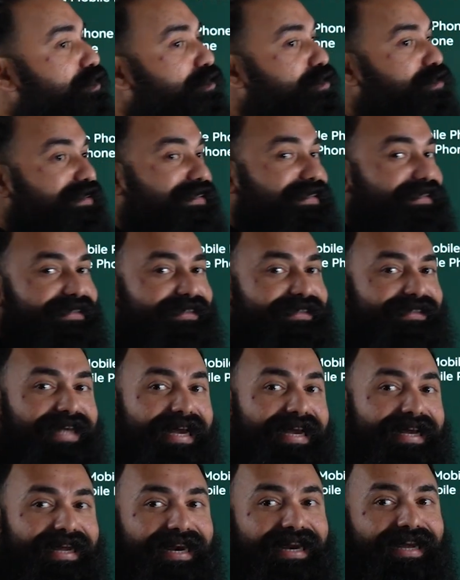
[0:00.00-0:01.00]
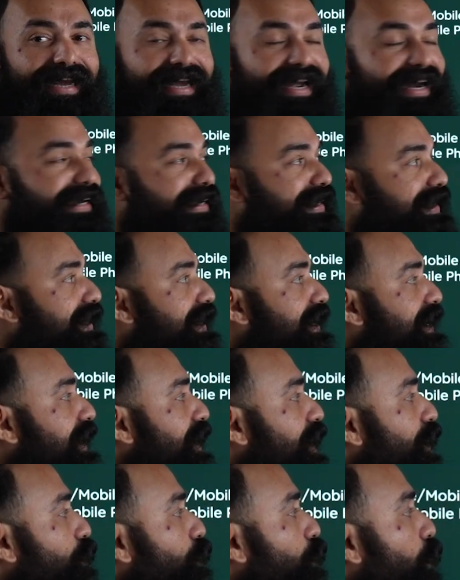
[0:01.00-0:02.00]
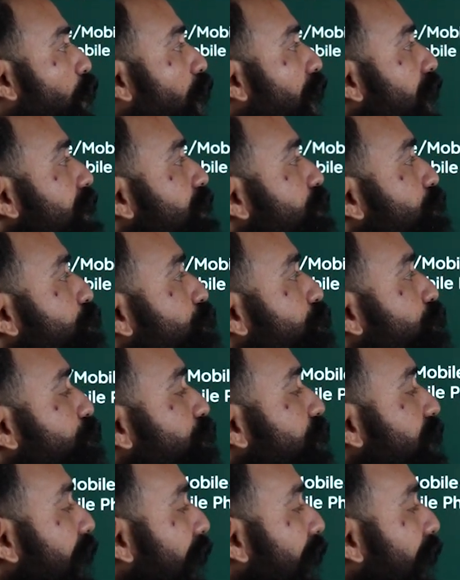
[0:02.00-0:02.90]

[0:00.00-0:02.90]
to segregate what we